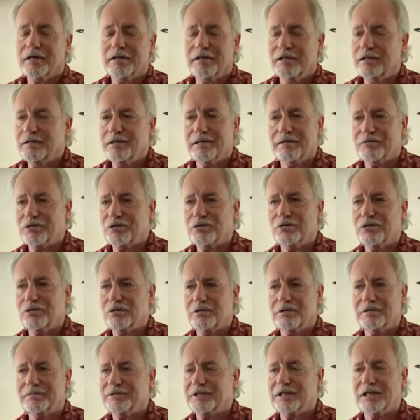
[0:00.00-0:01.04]
He'd never heard
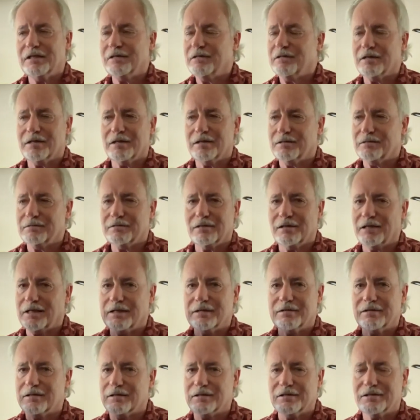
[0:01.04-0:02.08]
of anything like
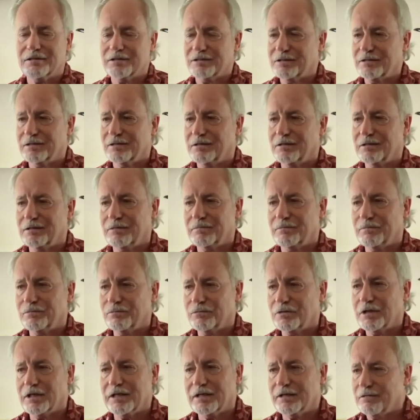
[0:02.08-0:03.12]
this,
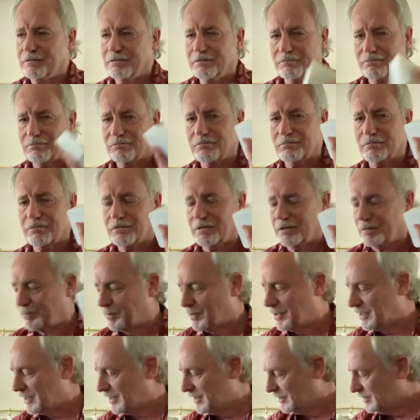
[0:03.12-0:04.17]
like the
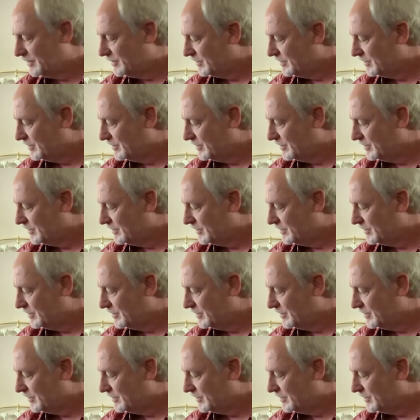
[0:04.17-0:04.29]
putty.